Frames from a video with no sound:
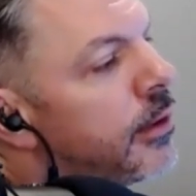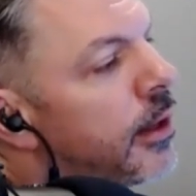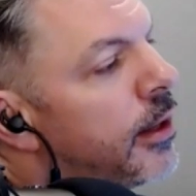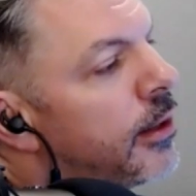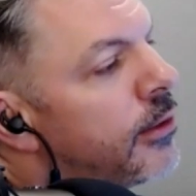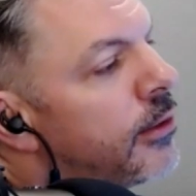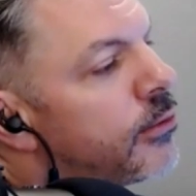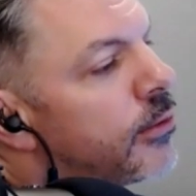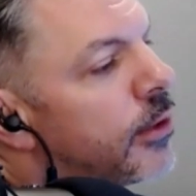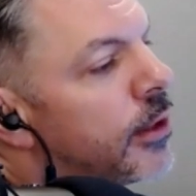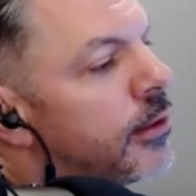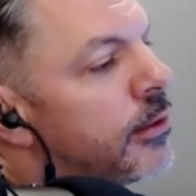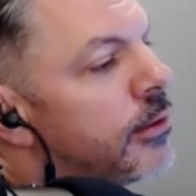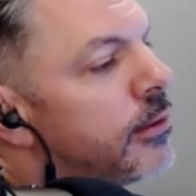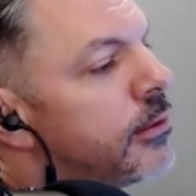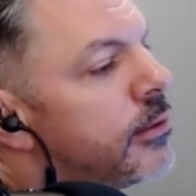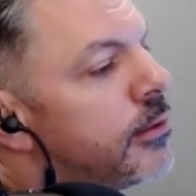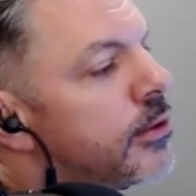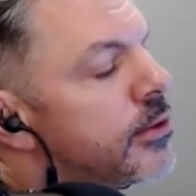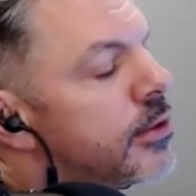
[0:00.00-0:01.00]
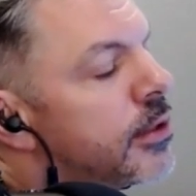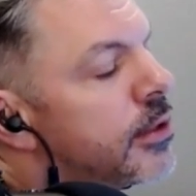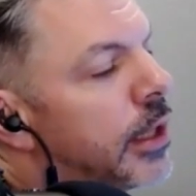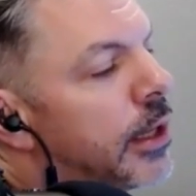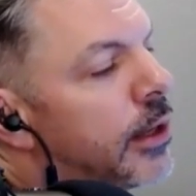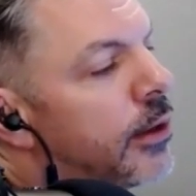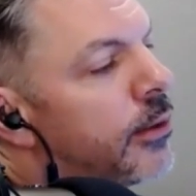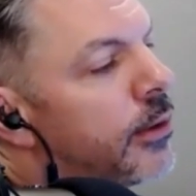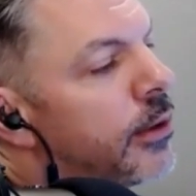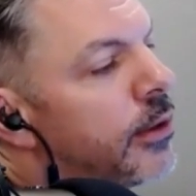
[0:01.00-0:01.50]
That's right. Just
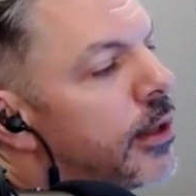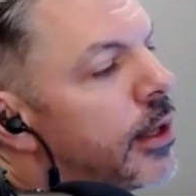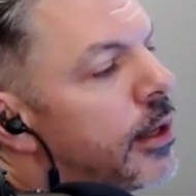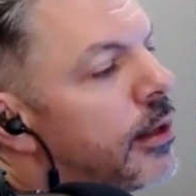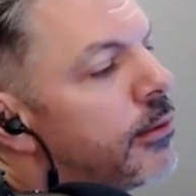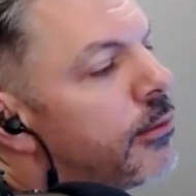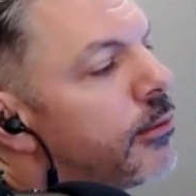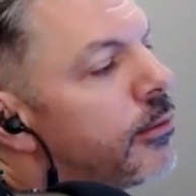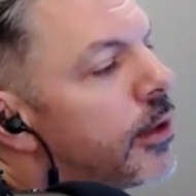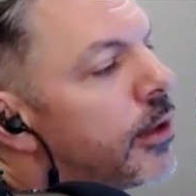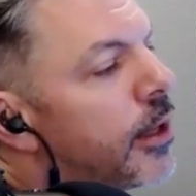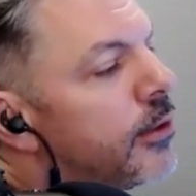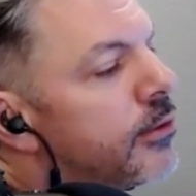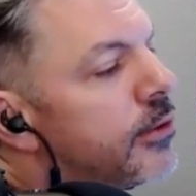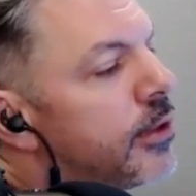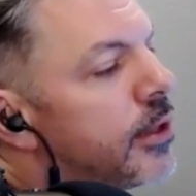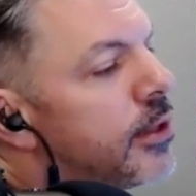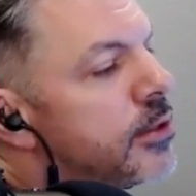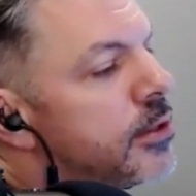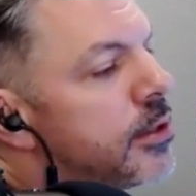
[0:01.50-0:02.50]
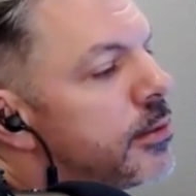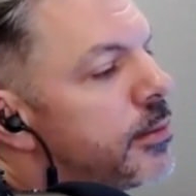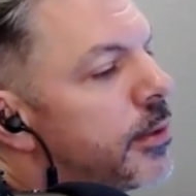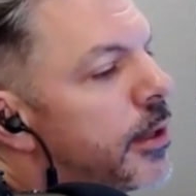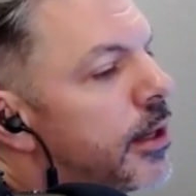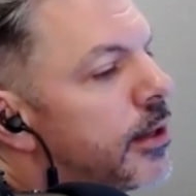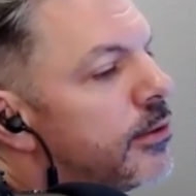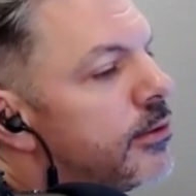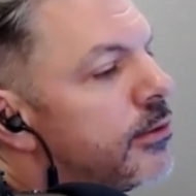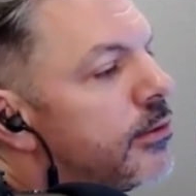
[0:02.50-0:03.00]
allowing that relaxation to
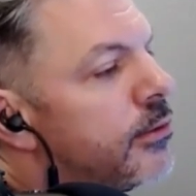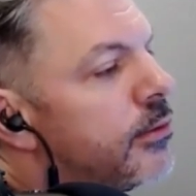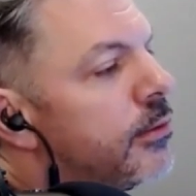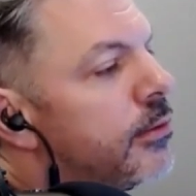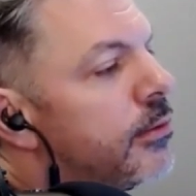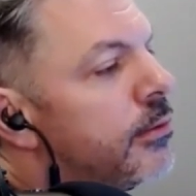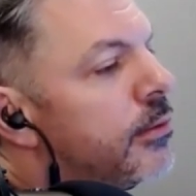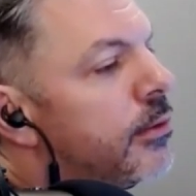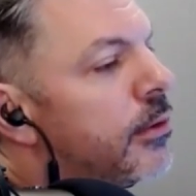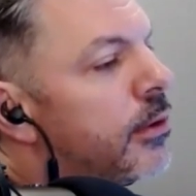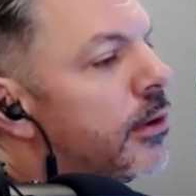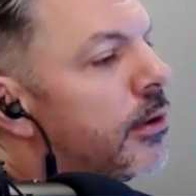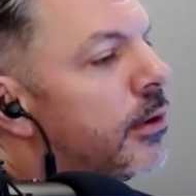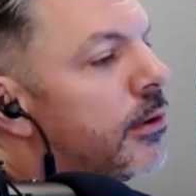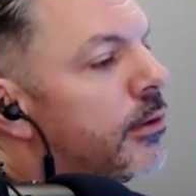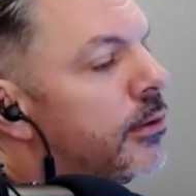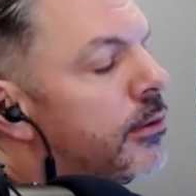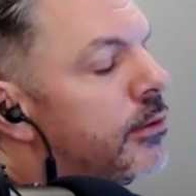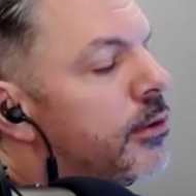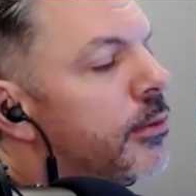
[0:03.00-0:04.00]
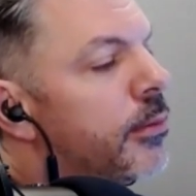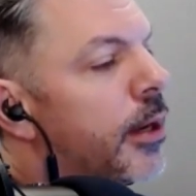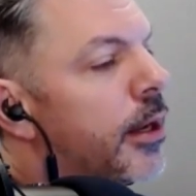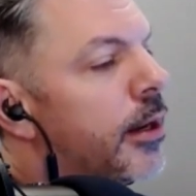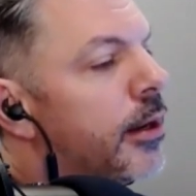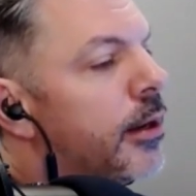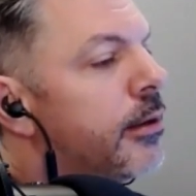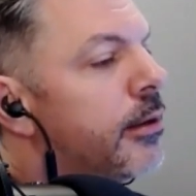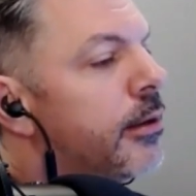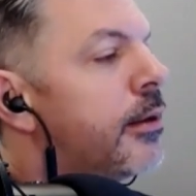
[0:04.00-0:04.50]
pass through all your
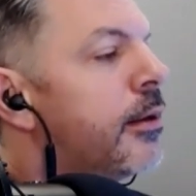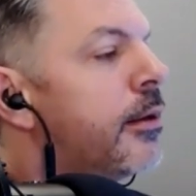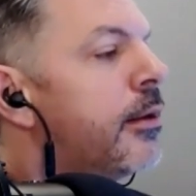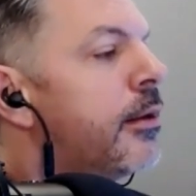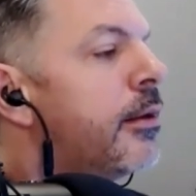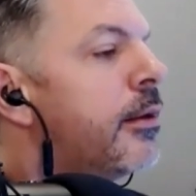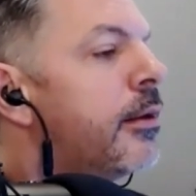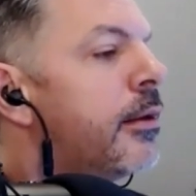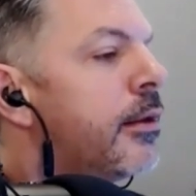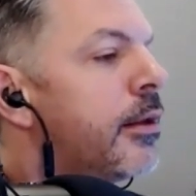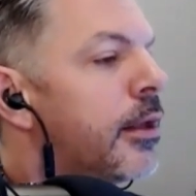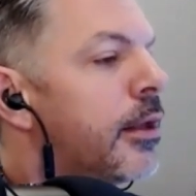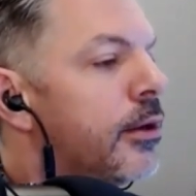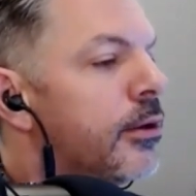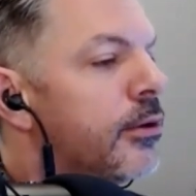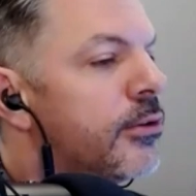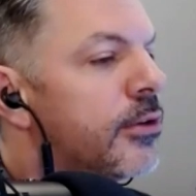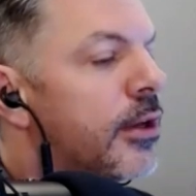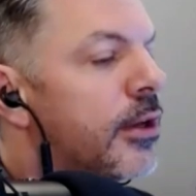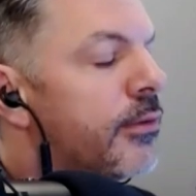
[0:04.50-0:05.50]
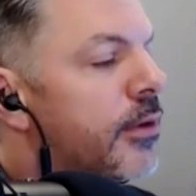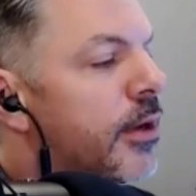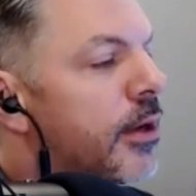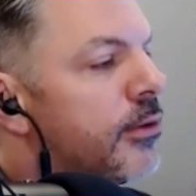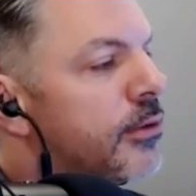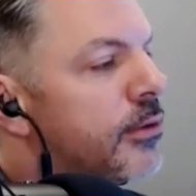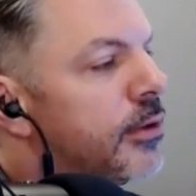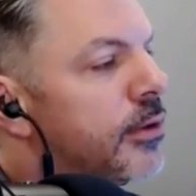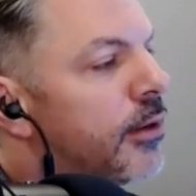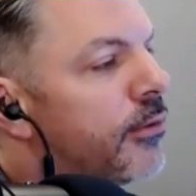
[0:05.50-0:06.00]
body, getting yourself
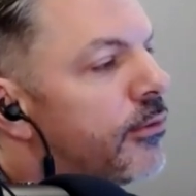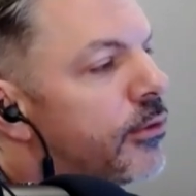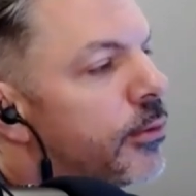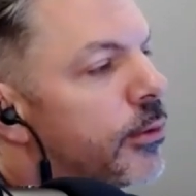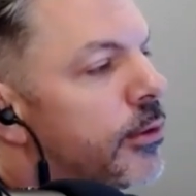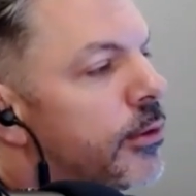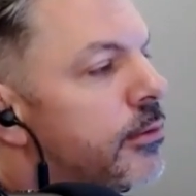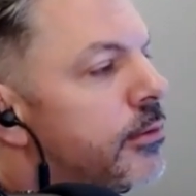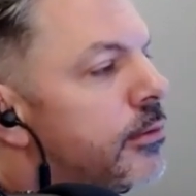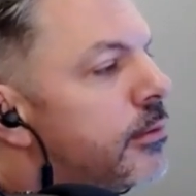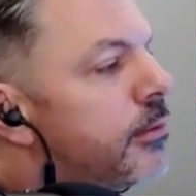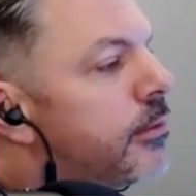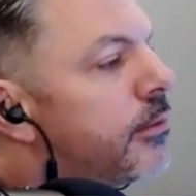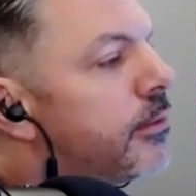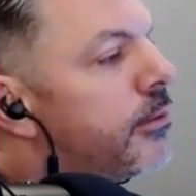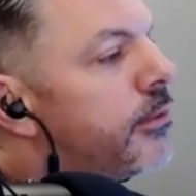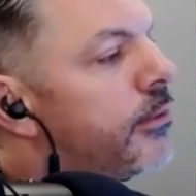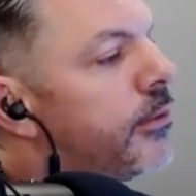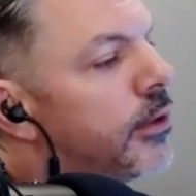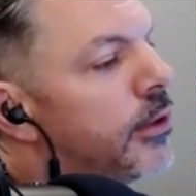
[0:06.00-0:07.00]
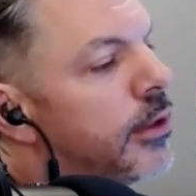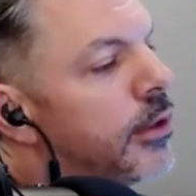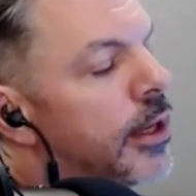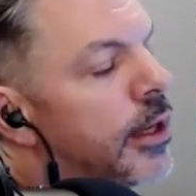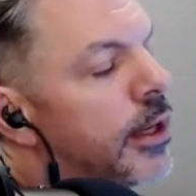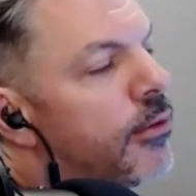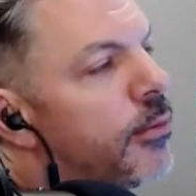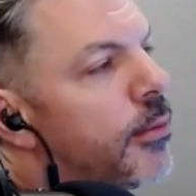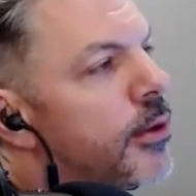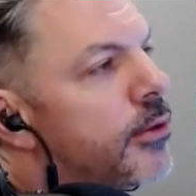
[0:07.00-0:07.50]
nice and comfortable feeling
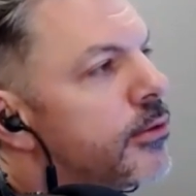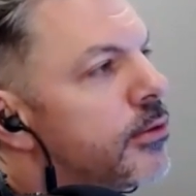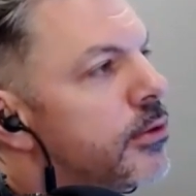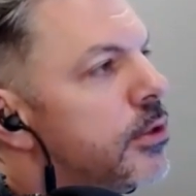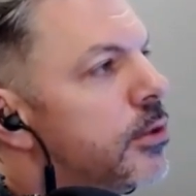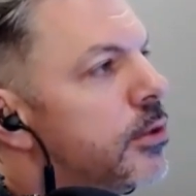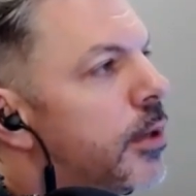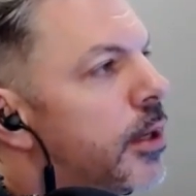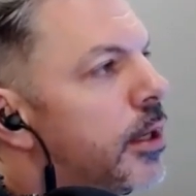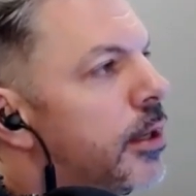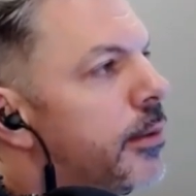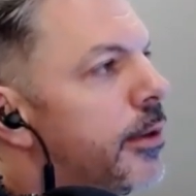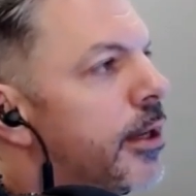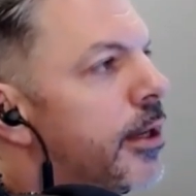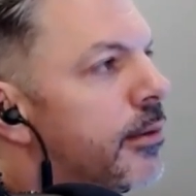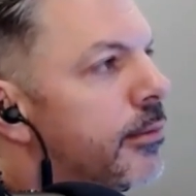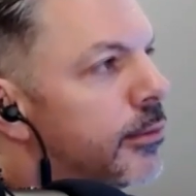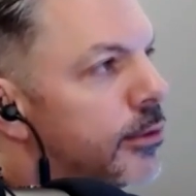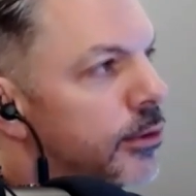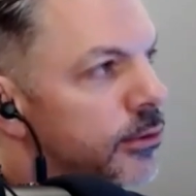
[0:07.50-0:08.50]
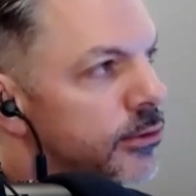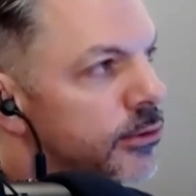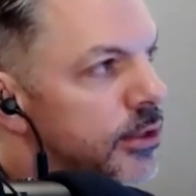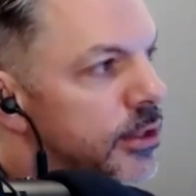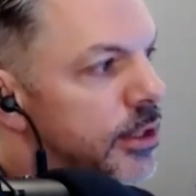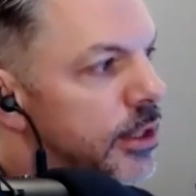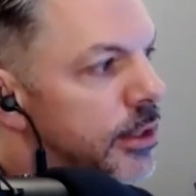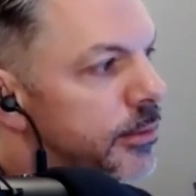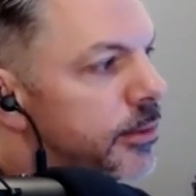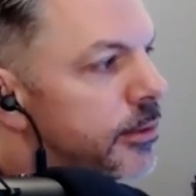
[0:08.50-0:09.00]
every muscle in your body become loose
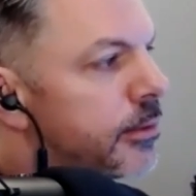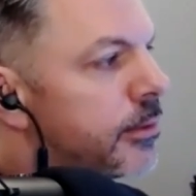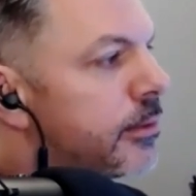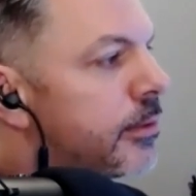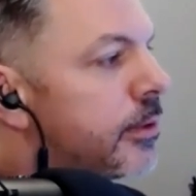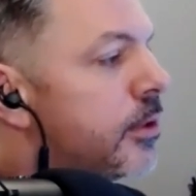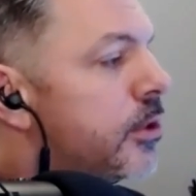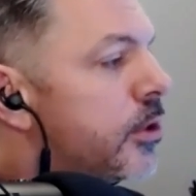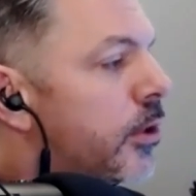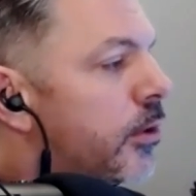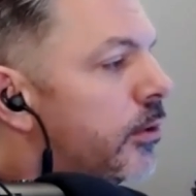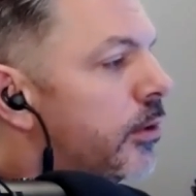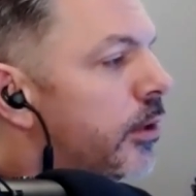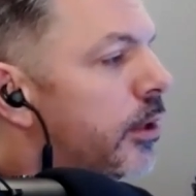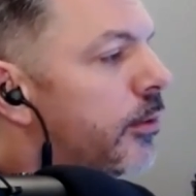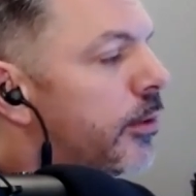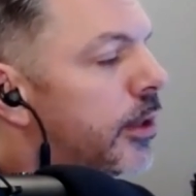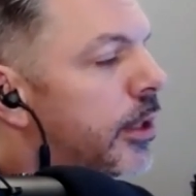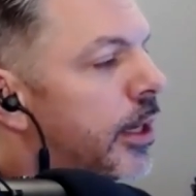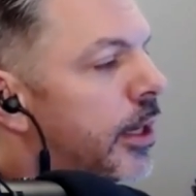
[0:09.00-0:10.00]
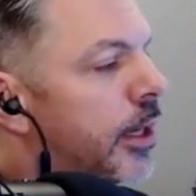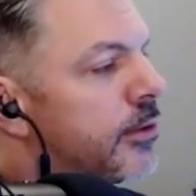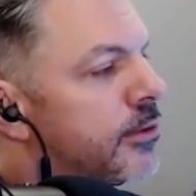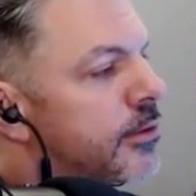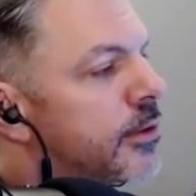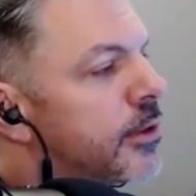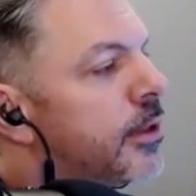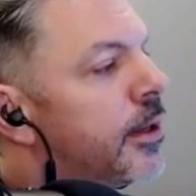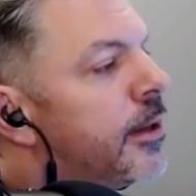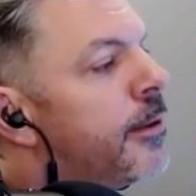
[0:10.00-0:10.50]
and limp and totally
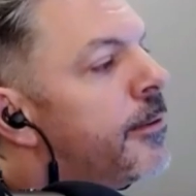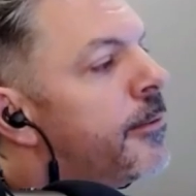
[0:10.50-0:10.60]
relaxed.